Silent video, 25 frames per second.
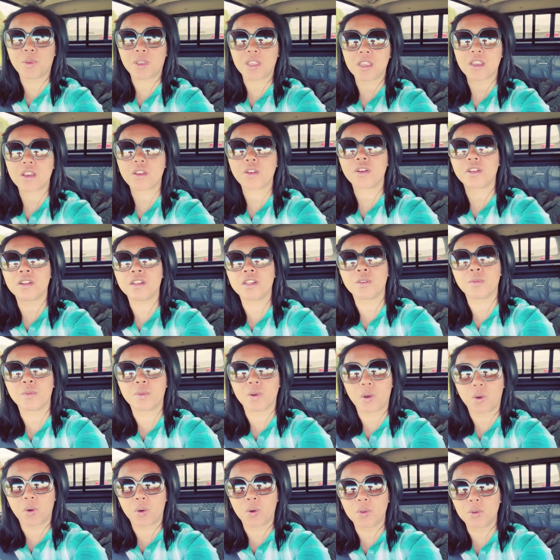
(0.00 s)
we are on the
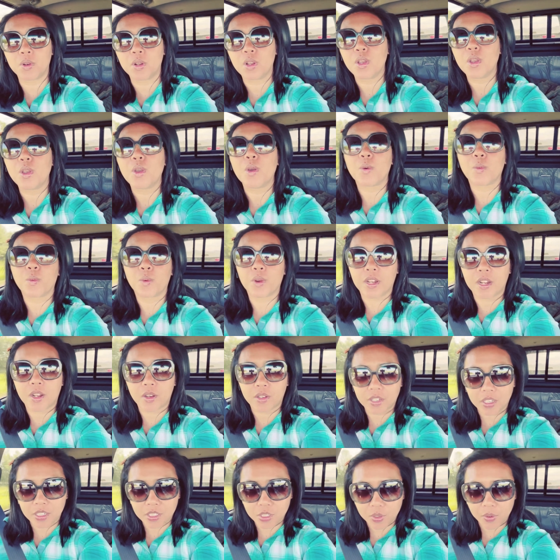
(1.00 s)
road
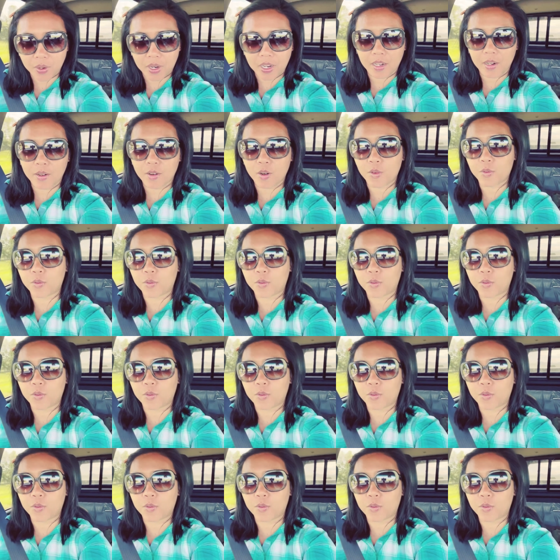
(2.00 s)
without a trailer.